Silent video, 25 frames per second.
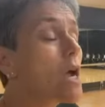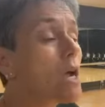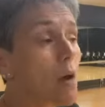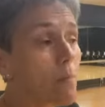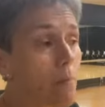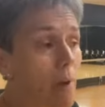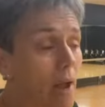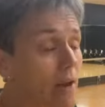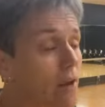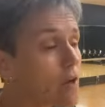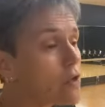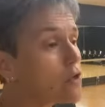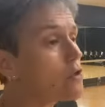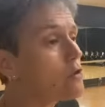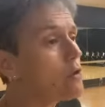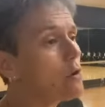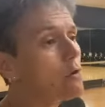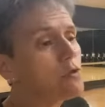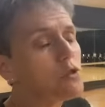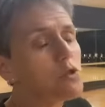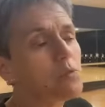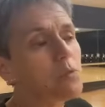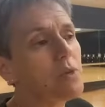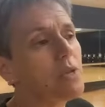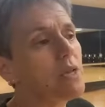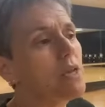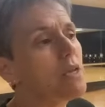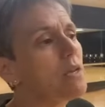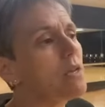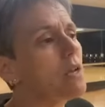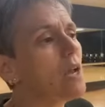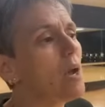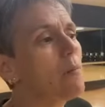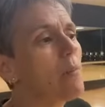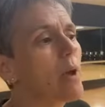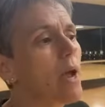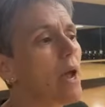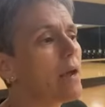Come back at your own speed.
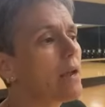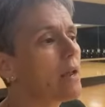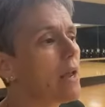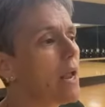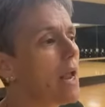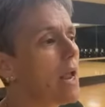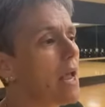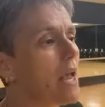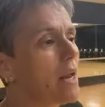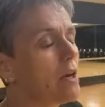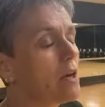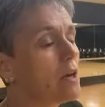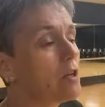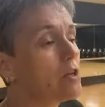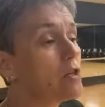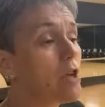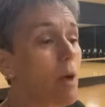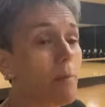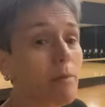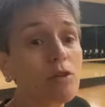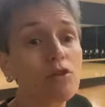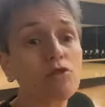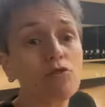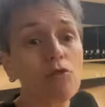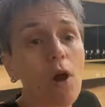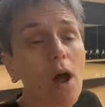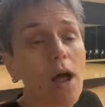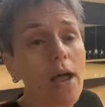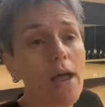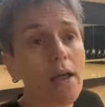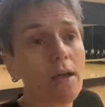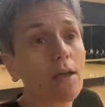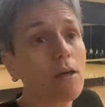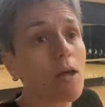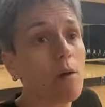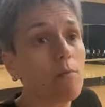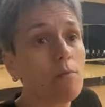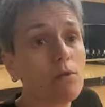Come back and come and try
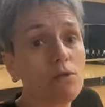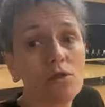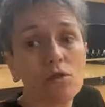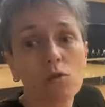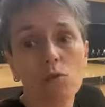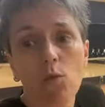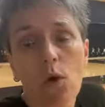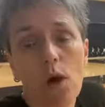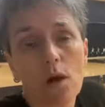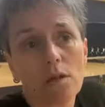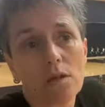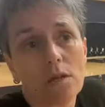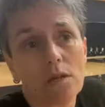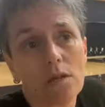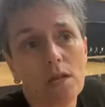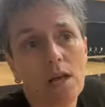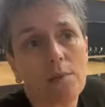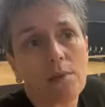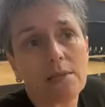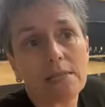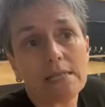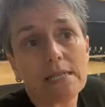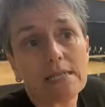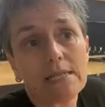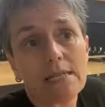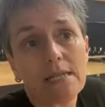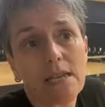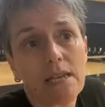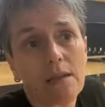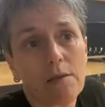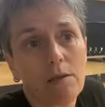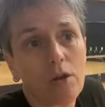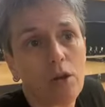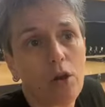it. Come and just walk the club and see.